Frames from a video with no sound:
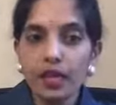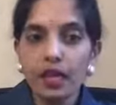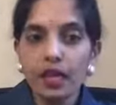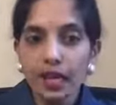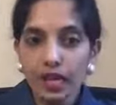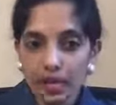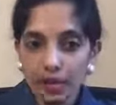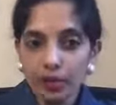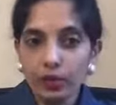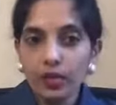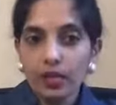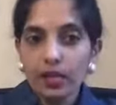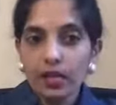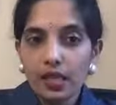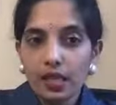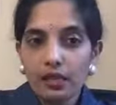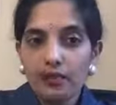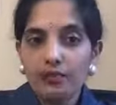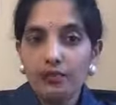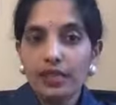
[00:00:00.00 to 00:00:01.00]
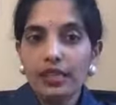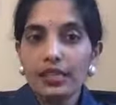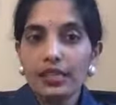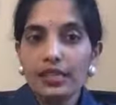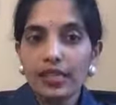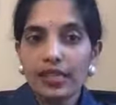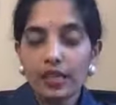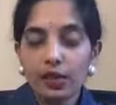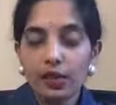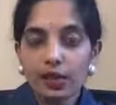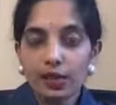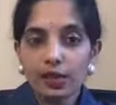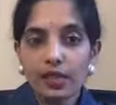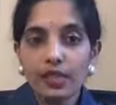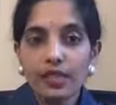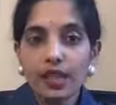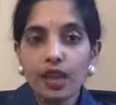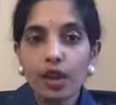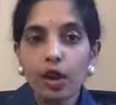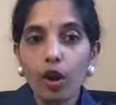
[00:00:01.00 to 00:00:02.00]
It feels like
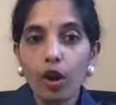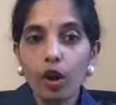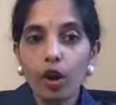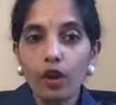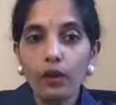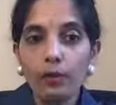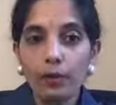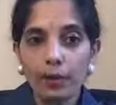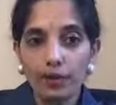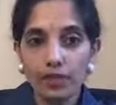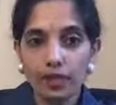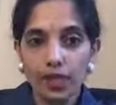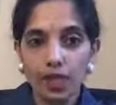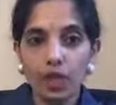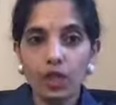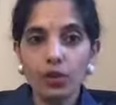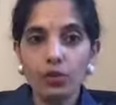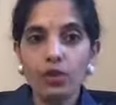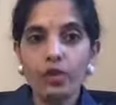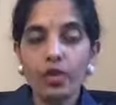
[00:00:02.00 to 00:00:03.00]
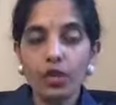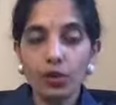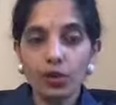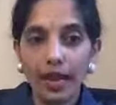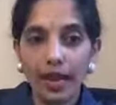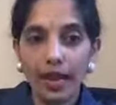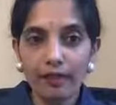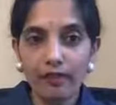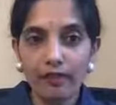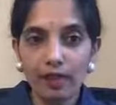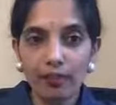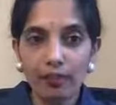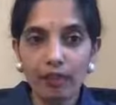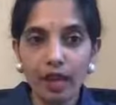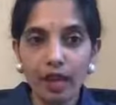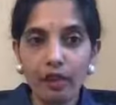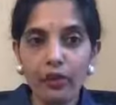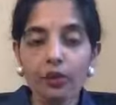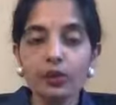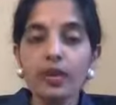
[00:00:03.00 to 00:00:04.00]
it's a long procedure that you have to
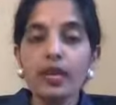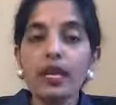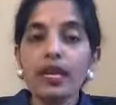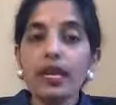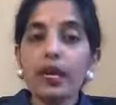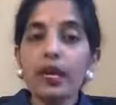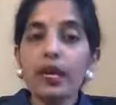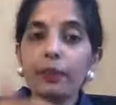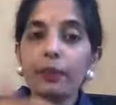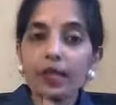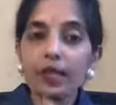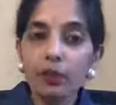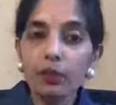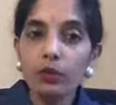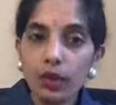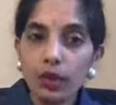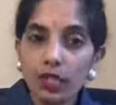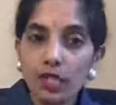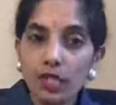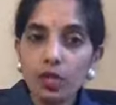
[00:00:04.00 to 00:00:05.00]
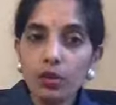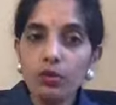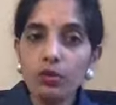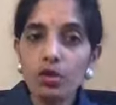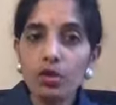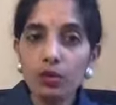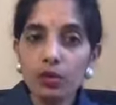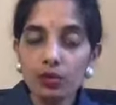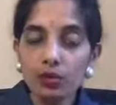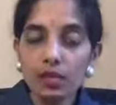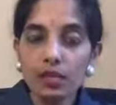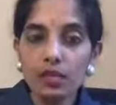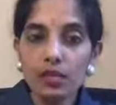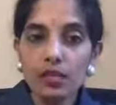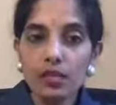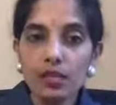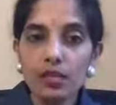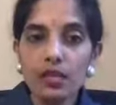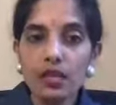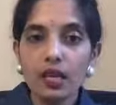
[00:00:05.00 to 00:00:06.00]
follow. But once you do
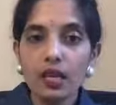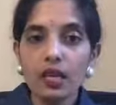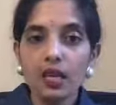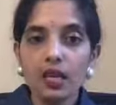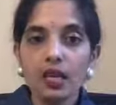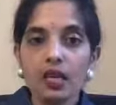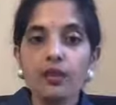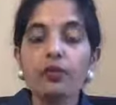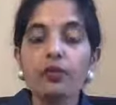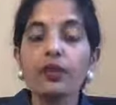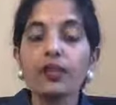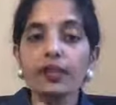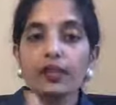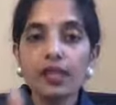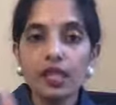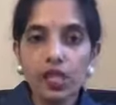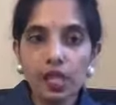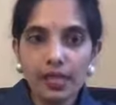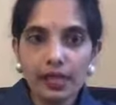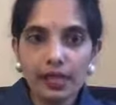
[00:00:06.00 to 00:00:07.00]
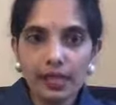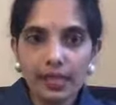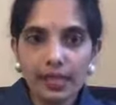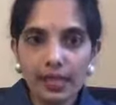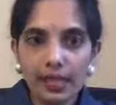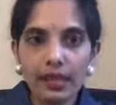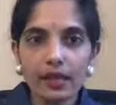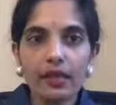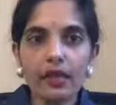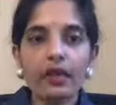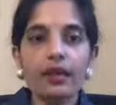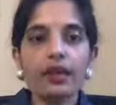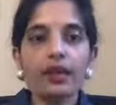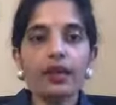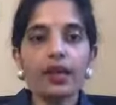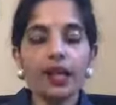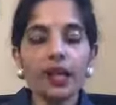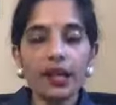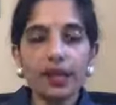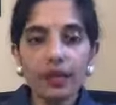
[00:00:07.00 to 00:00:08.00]
this religiously
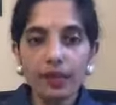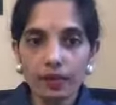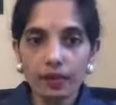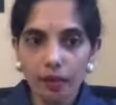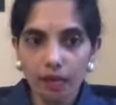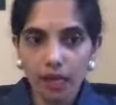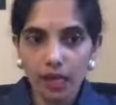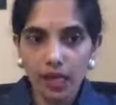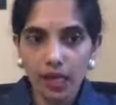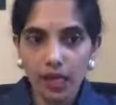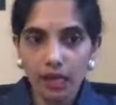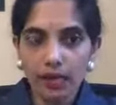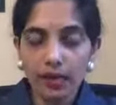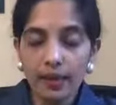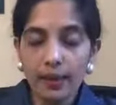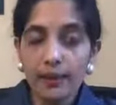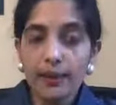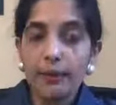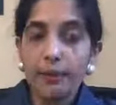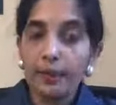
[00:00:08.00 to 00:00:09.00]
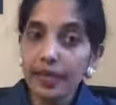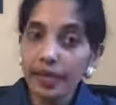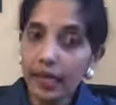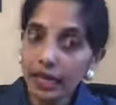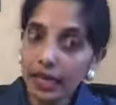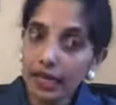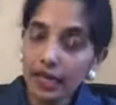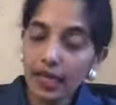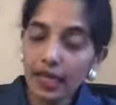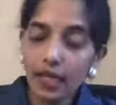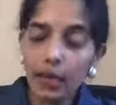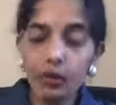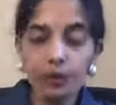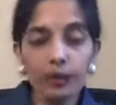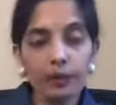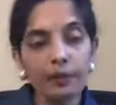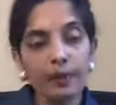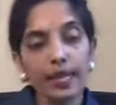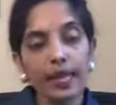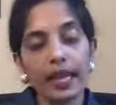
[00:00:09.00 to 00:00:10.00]
in routine, then you will
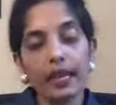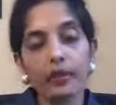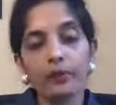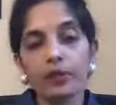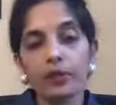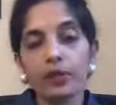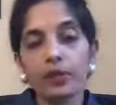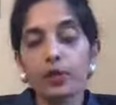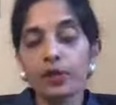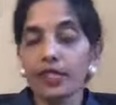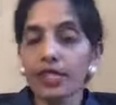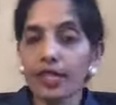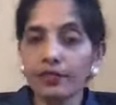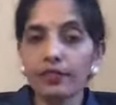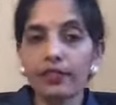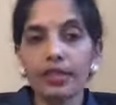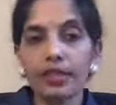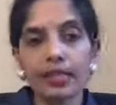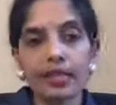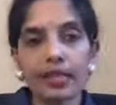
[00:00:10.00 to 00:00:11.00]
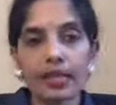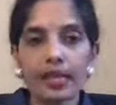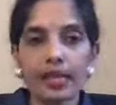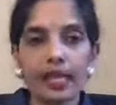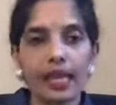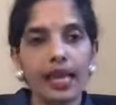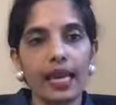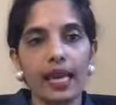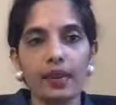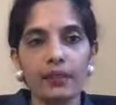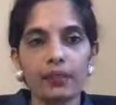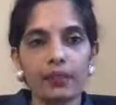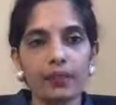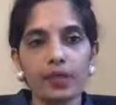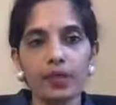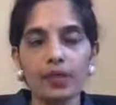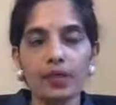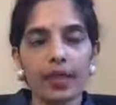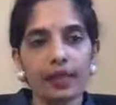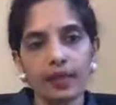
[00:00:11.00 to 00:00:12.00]
be able to definitely help
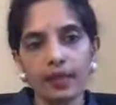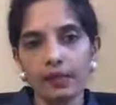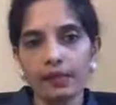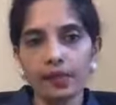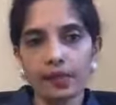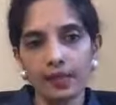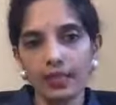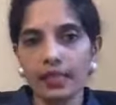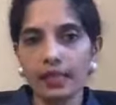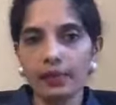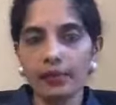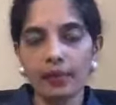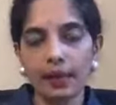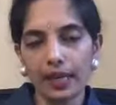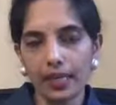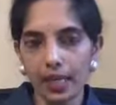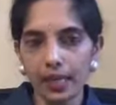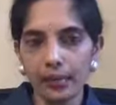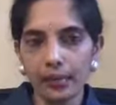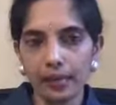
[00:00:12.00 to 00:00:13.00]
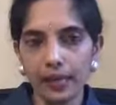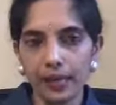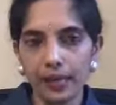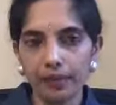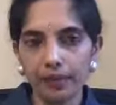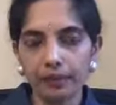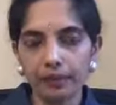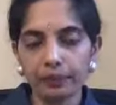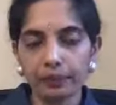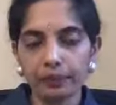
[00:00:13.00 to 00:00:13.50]
to get them to sleep by 10 p.m.